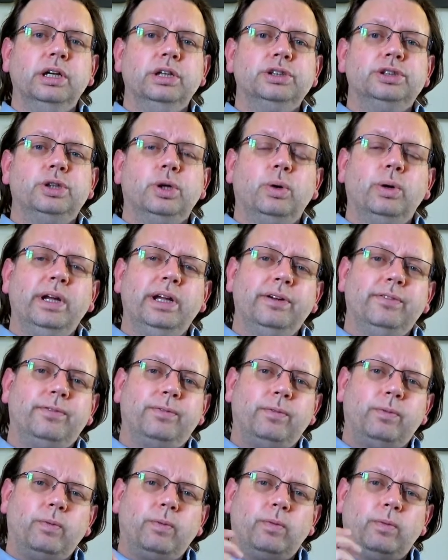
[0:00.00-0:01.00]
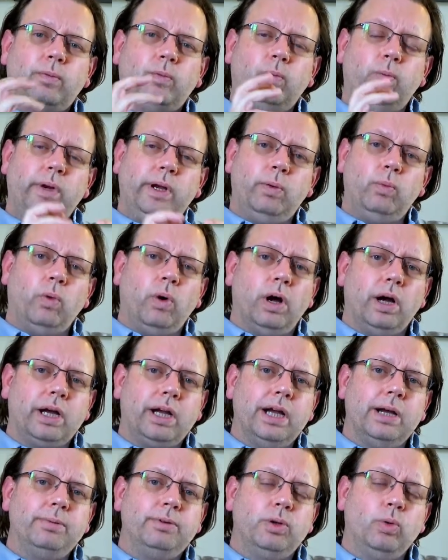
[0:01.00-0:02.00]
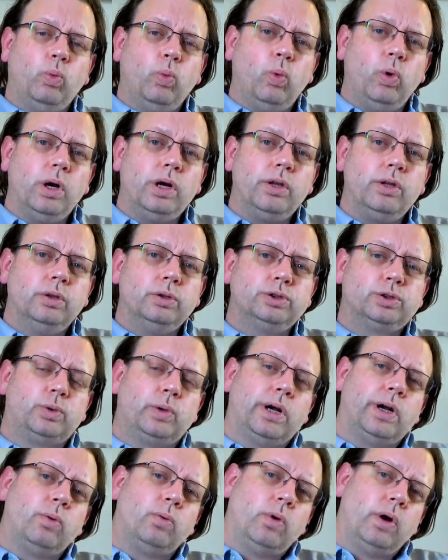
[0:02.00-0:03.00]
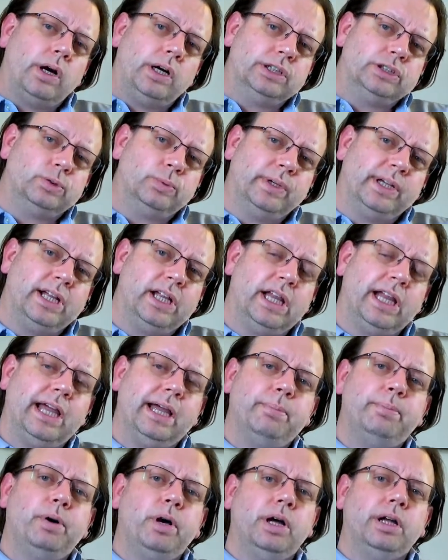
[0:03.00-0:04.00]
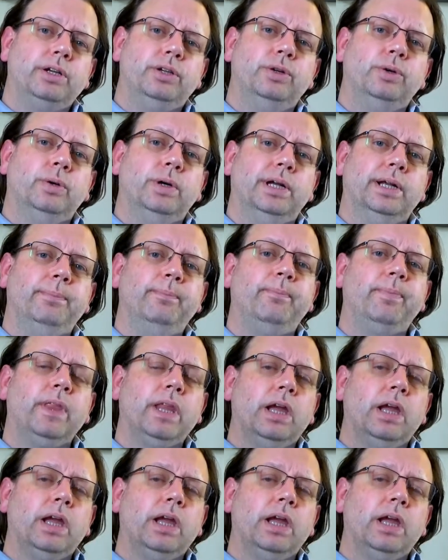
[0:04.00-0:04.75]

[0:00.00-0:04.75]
So if we walk up to one of those ground wires, we clamp onto it,